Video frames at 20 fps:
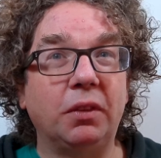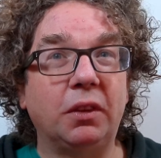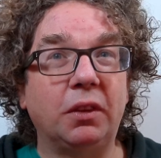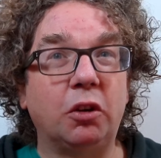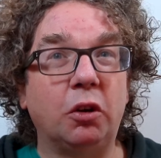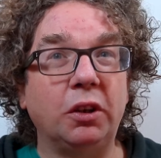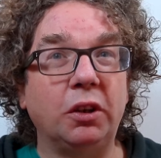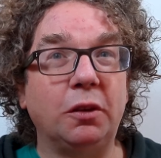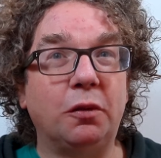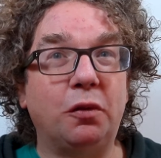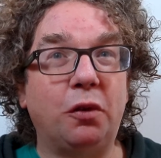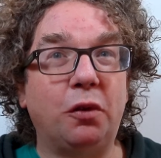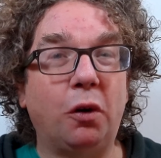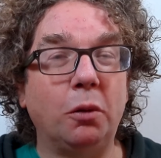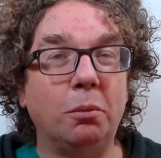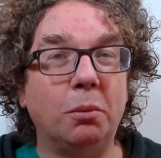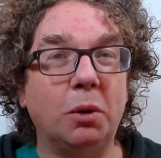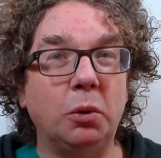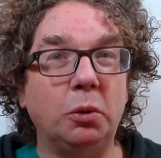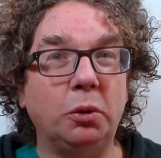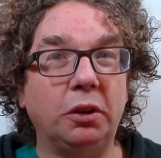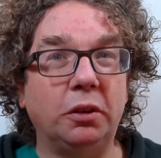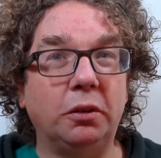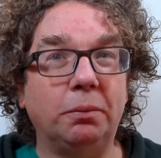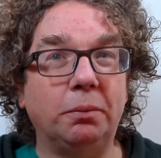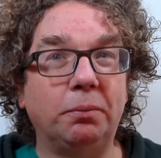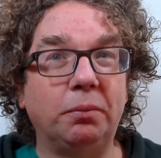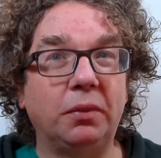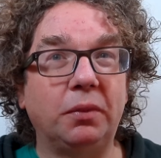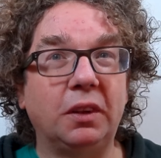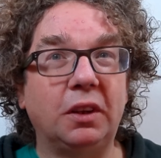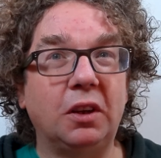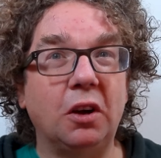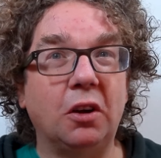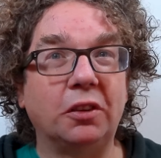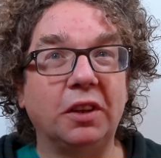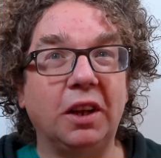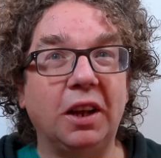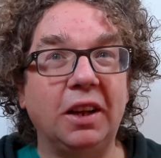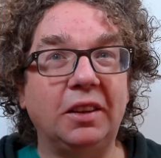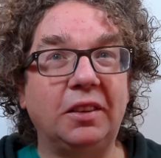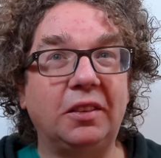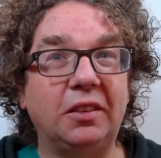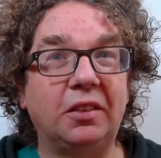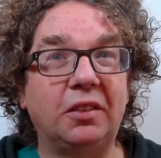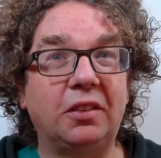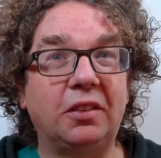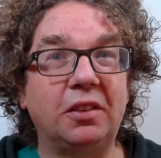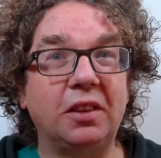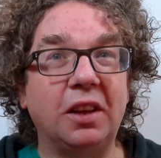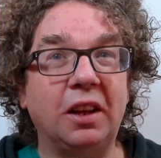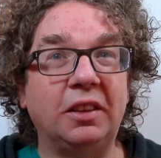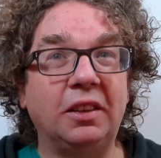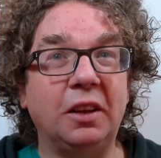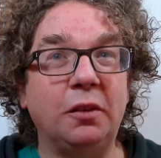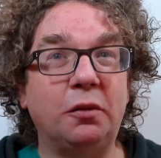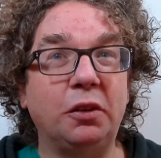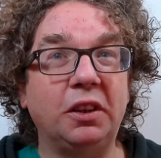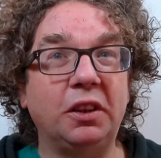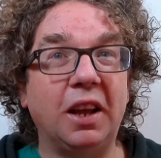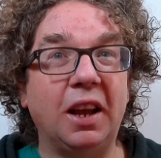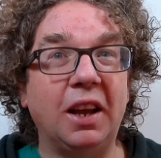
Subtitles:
during the full moon, because it's a different